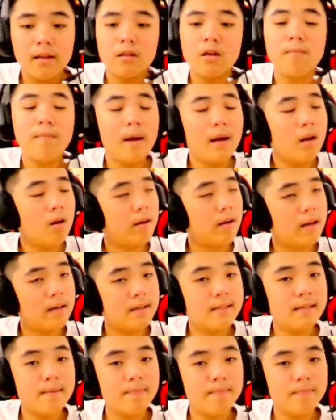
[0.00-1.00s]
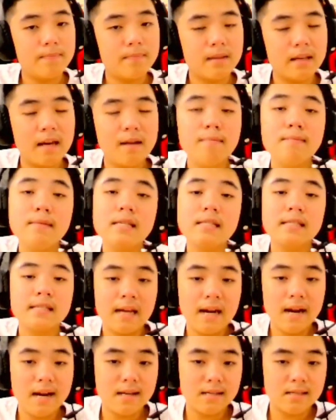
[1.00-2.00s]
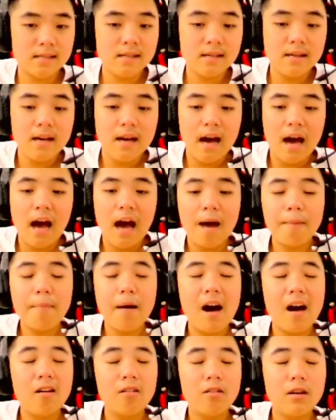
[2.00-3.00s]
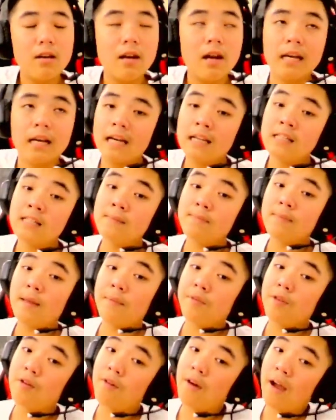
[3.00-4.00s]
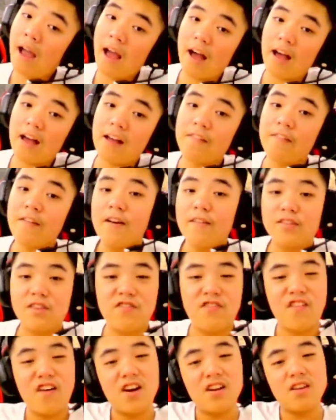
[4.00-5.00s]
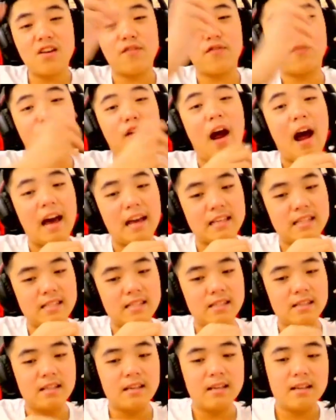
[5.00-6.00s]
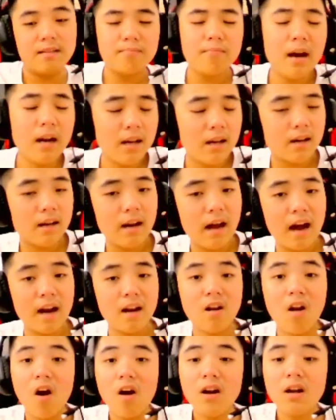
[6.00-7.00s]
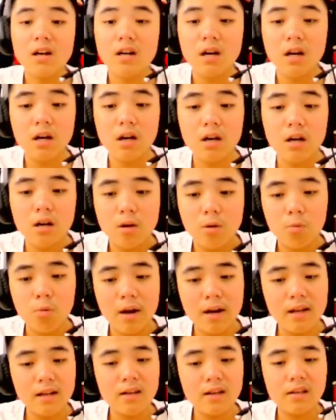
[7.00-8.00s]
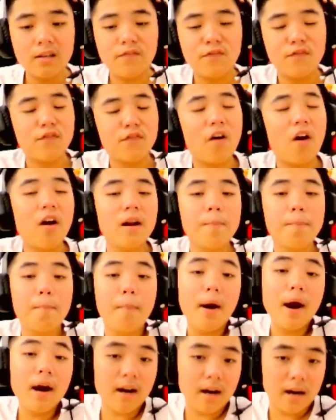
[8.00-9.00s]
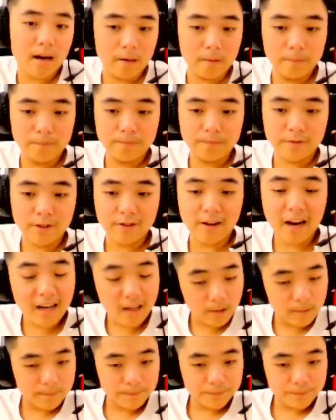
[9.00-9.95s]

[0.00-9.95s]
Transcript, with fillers: Tomato ketchup can be scarce about the ketchup that you have for your fries, but another girl wanted for the burger, right?